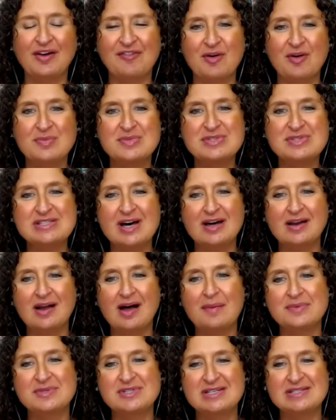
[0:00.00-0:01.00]
from
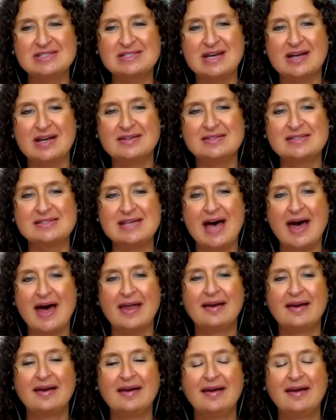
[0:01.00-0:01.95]
sunup to sunset